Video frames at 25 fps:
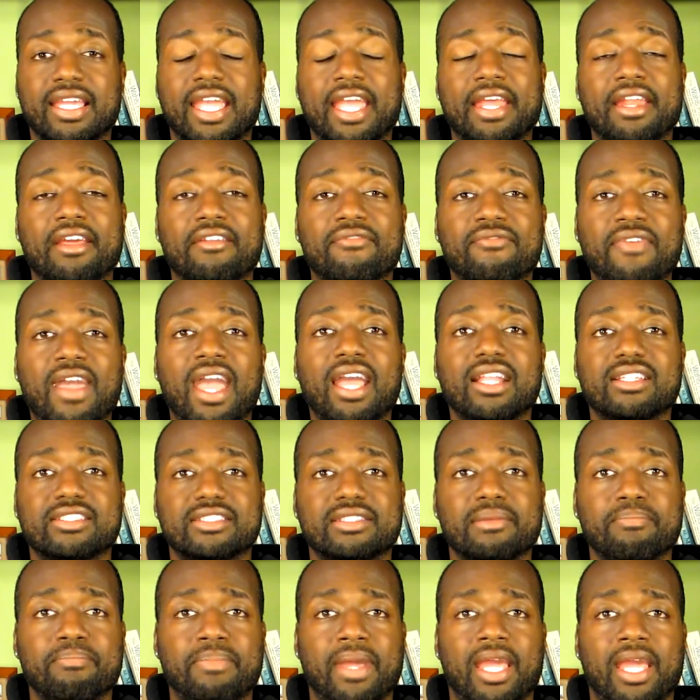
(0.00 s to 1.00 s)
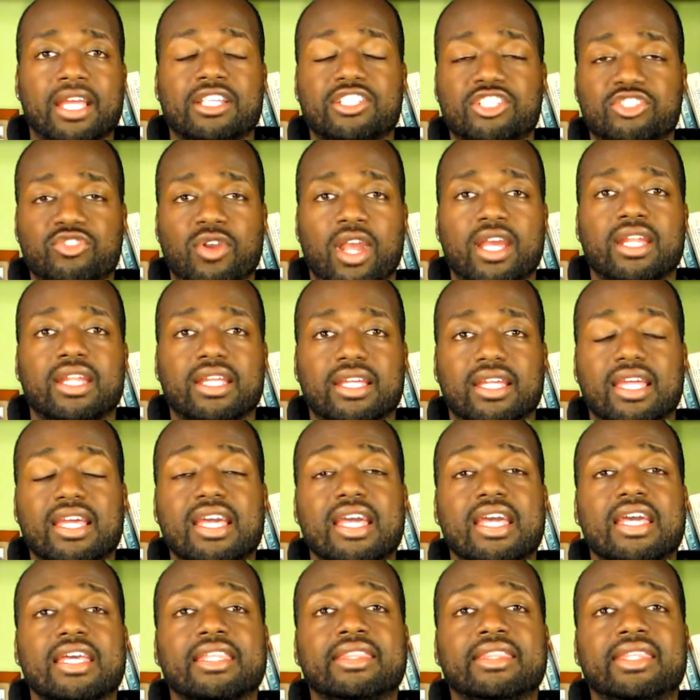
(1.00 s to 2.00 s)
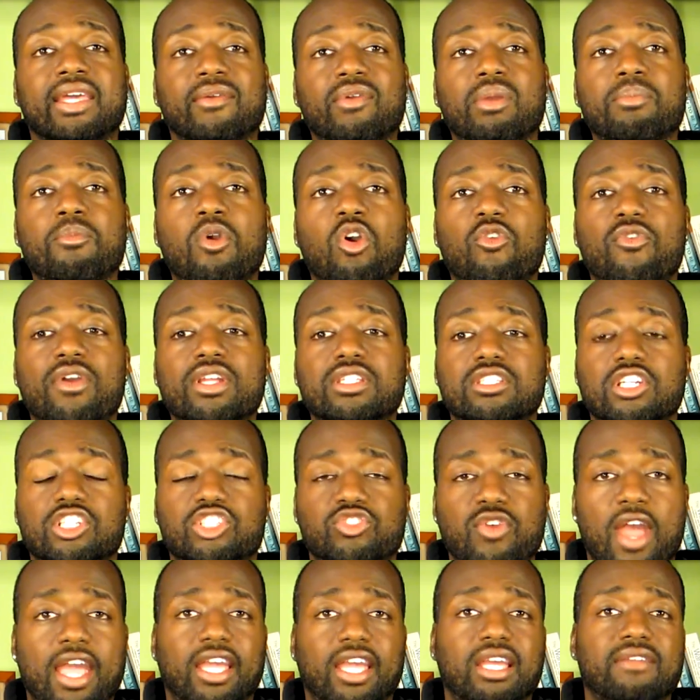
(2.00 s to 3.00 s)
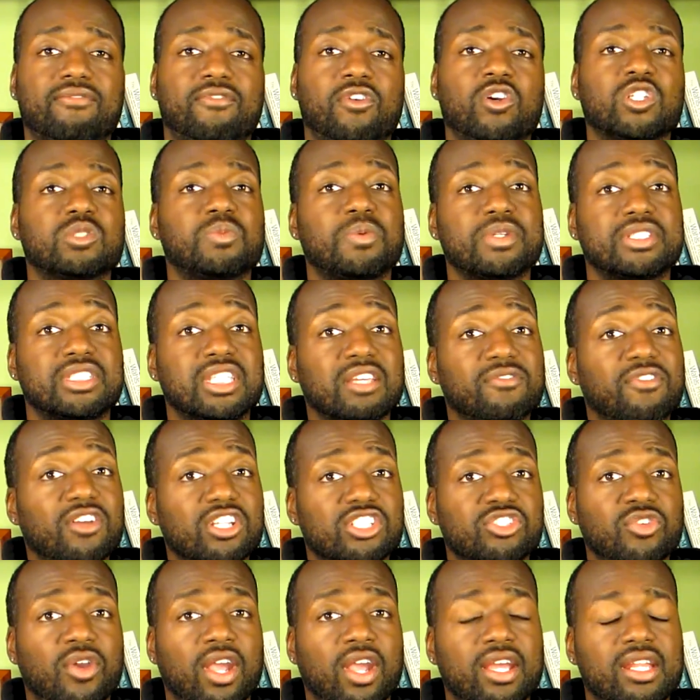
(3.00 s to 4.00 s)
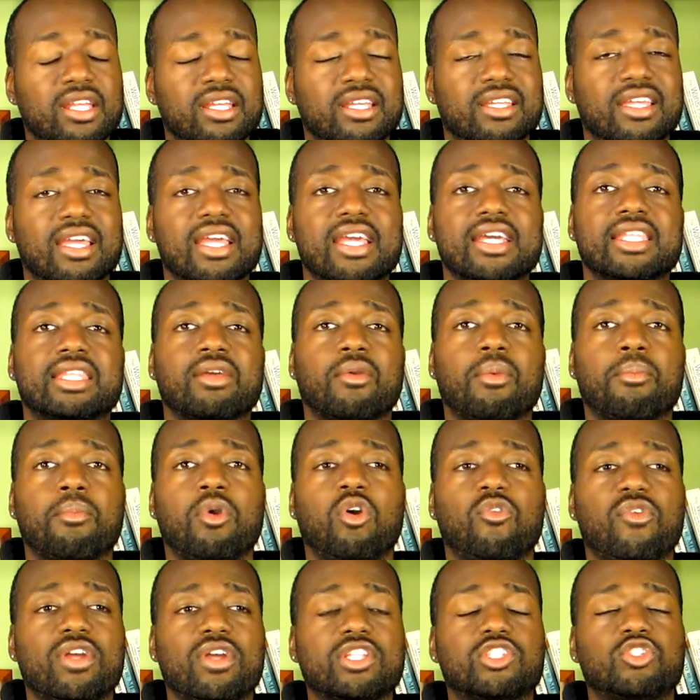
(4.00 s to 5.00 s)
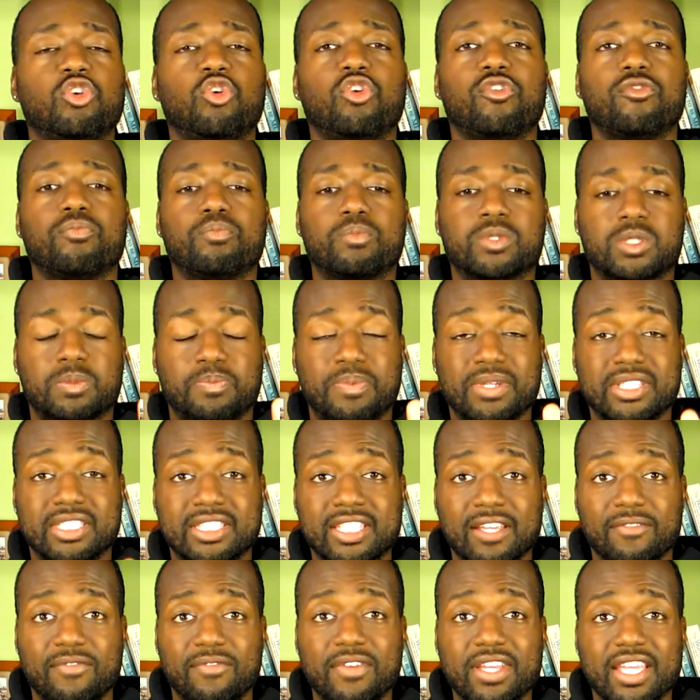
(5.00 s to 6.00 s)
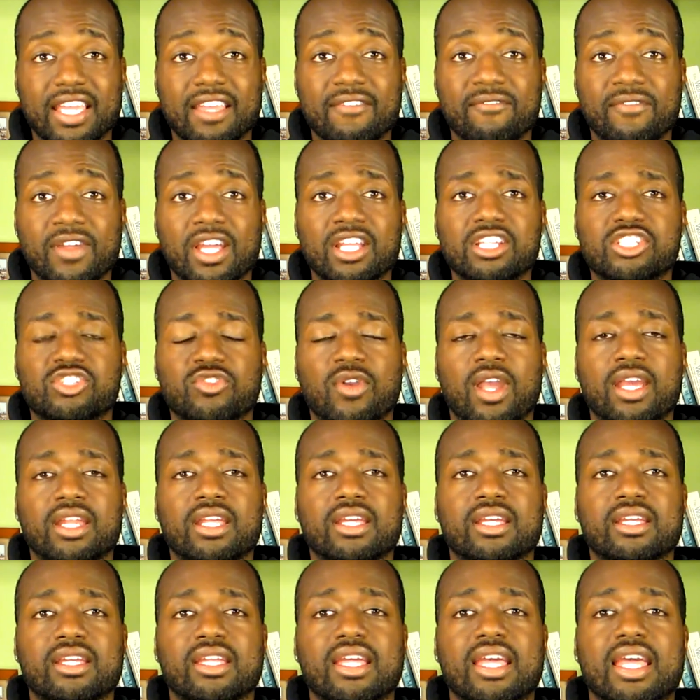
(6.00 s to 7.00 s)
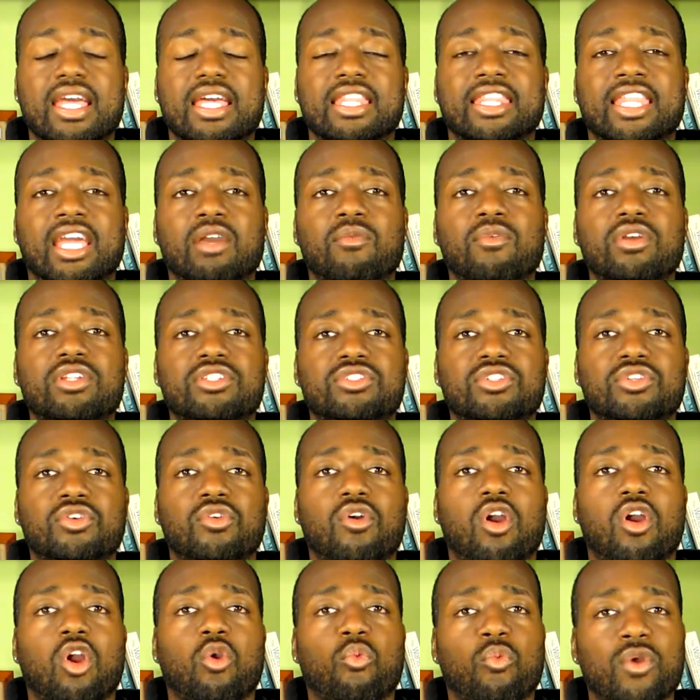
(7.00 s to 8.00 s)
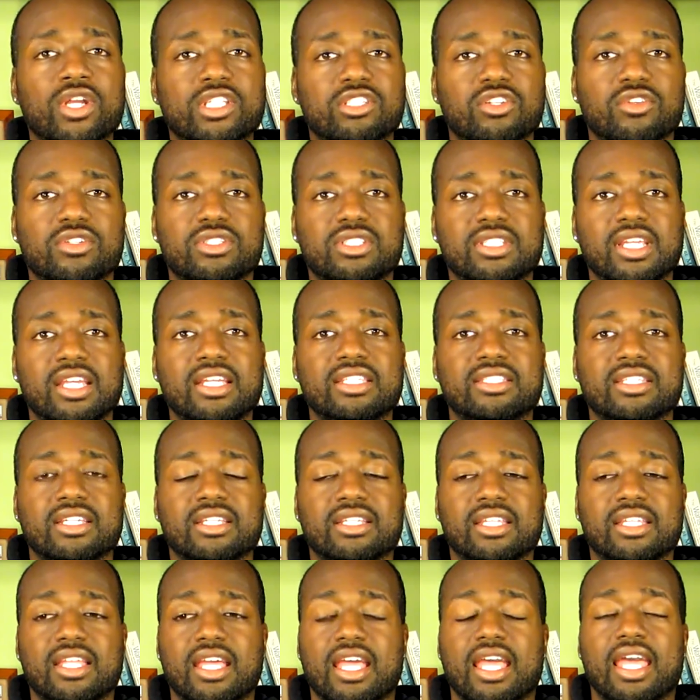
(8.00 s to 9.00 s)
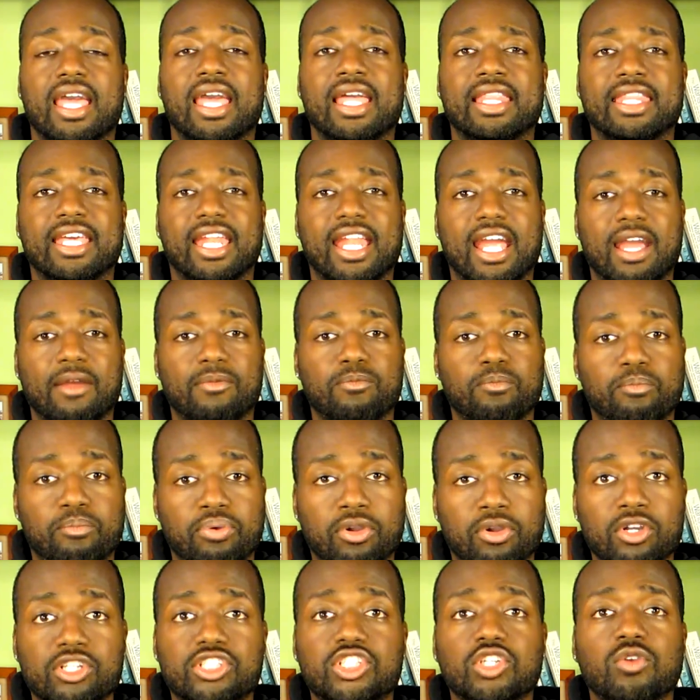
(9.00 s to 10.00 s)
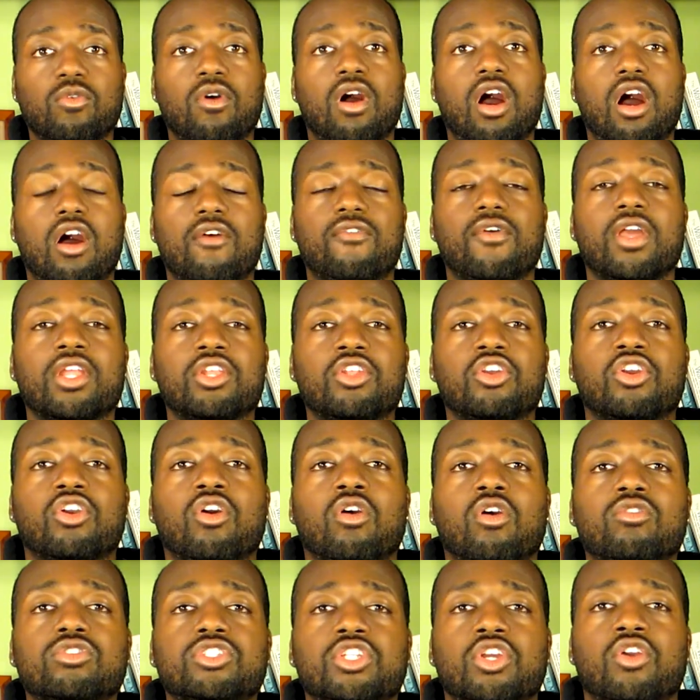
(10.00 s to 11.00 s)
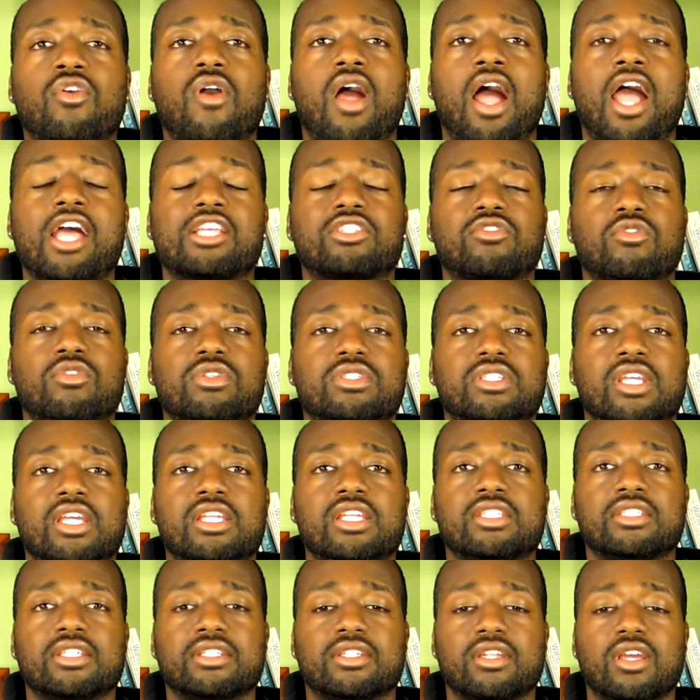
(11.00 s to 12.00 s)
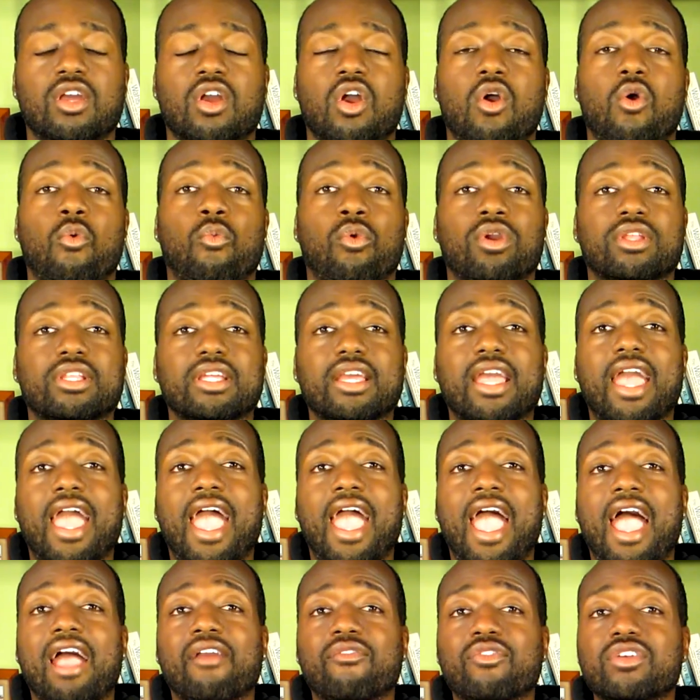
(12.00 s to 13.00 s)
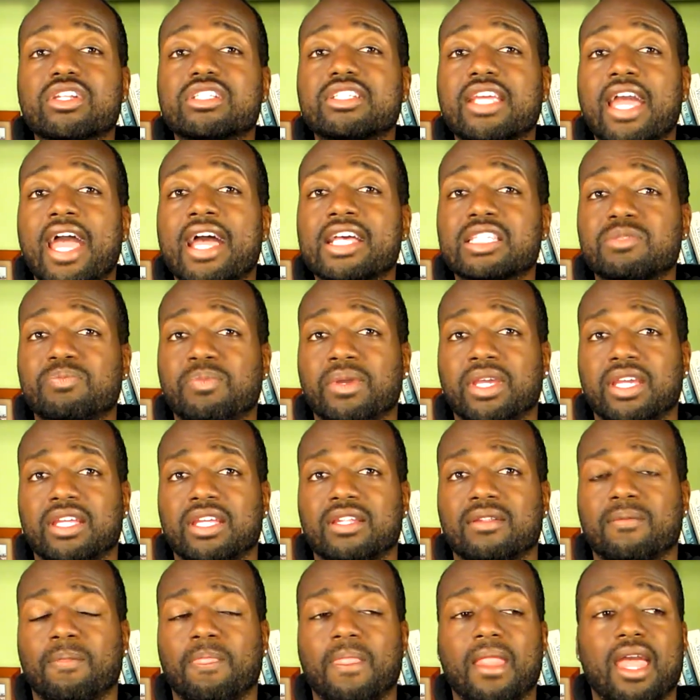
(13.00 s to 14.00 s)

an advanced base training. Then we move into track and field specific training. Then we move into specific event training. Then we do our winter season. And then I push you off and you go to your high school season, where the average has been